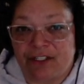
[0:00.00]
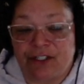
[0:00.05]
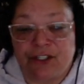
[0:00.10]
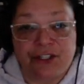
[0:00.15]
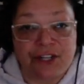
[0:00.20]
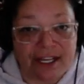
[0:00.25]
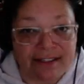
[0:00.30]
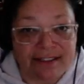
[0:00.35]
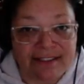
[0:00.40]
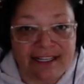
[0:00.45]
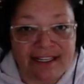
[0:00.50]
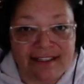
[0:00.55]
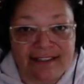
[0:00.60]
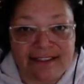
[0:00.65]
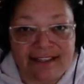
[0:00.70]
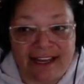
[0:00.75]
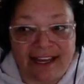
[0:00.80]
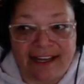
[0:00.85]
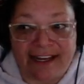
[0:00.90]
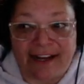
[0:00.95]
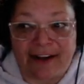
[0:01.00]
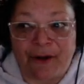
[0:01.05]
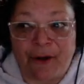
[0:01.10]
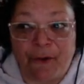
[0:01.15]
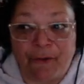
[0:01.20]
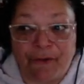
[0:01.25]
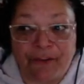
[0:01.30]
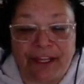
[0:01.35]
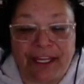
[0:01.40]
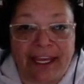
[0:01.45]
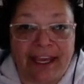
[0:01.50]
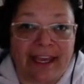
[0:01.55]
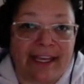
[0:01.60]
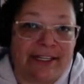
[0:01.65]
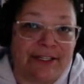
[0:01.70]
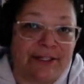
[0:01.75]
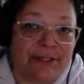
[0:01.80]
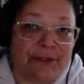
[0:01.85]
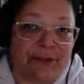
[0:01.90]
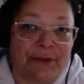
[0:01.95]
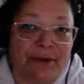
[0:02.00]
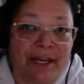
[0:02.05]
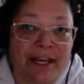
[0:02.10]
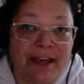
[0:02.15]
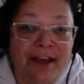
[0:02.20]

justice, and I, hopefully I do